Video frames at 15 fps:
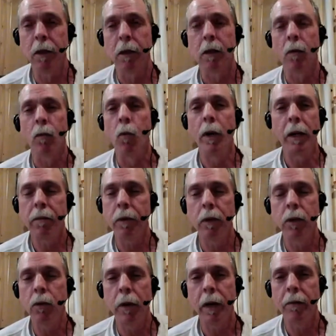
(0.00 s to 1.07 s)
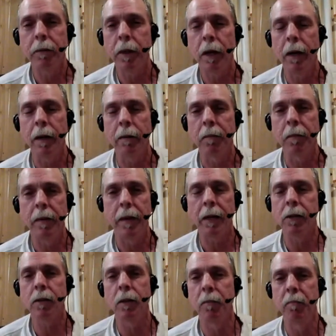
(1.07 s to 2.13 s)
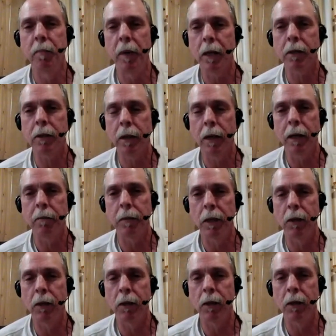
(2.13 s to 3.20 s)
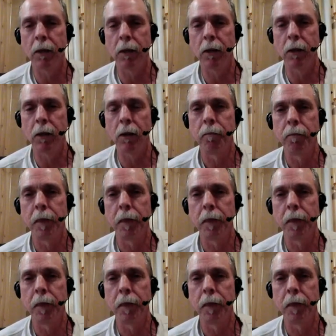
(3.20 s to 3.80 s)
whenever you have time, that's the best time to go out.